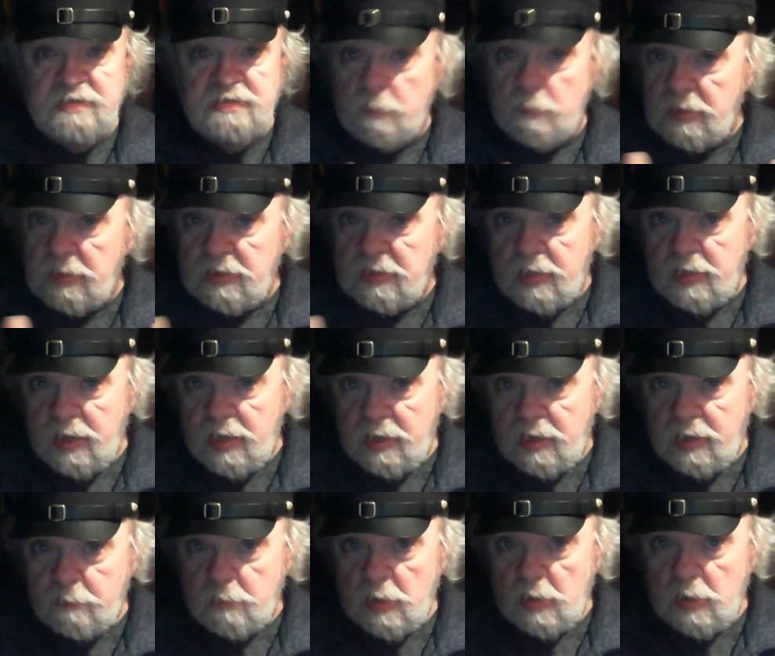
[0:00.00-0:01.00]
that
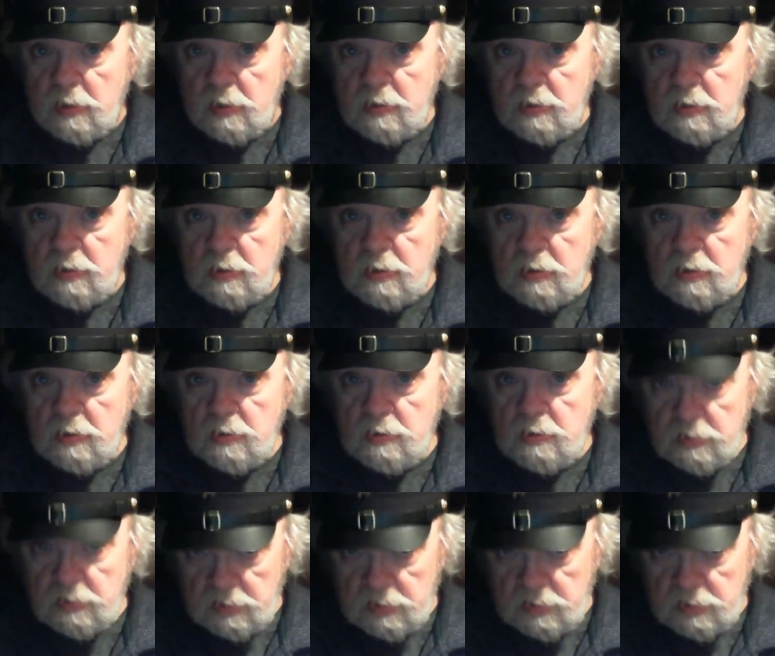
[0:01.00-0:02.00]
became
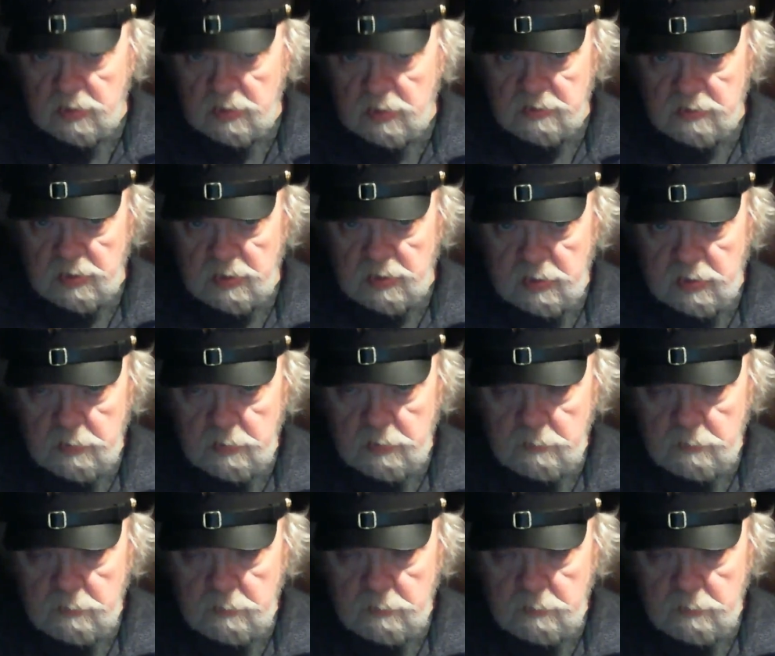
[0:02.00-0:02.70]
D&D.